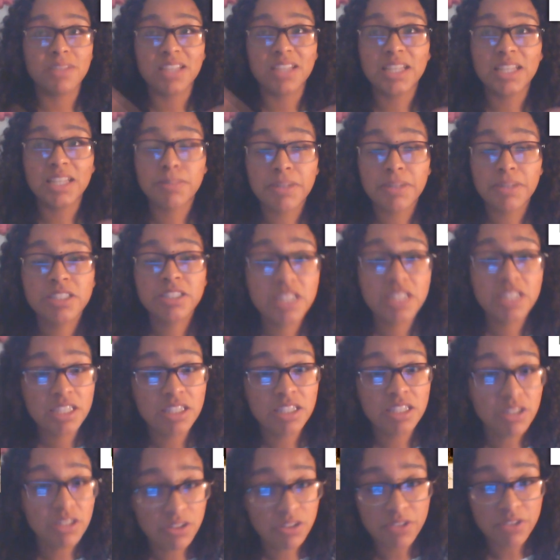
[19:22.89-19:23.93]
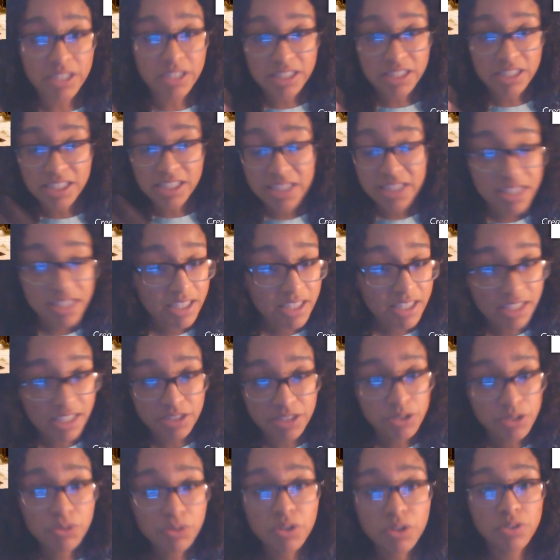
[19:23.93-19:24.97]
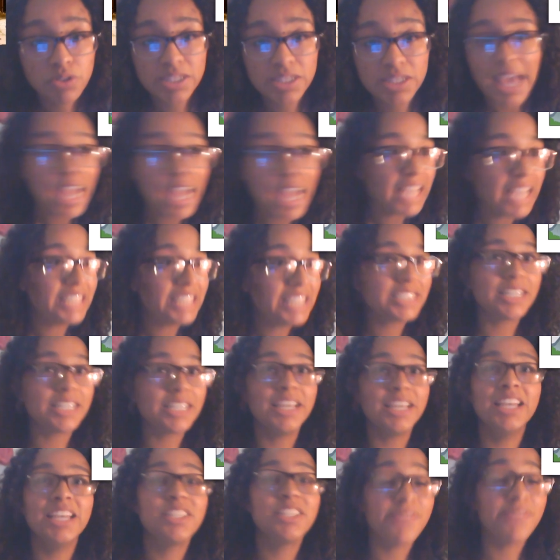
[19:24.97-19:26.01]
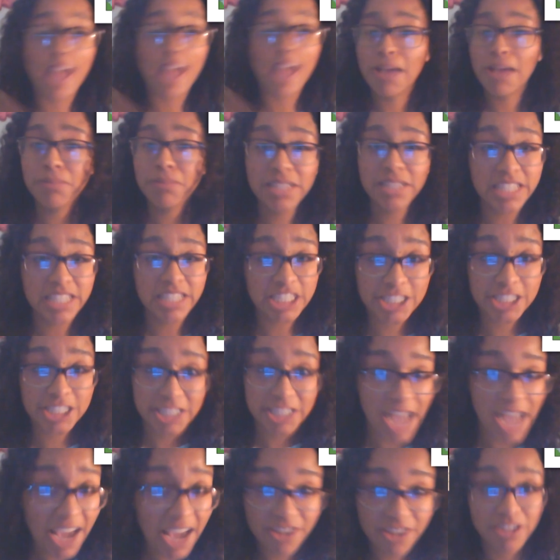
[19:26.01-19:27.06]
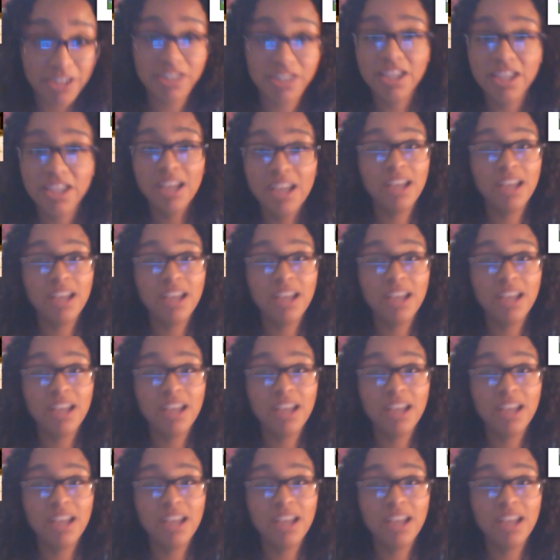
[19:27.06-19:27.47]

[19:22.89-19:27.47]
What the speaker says: Especially in Zuko's case, his family is shattered.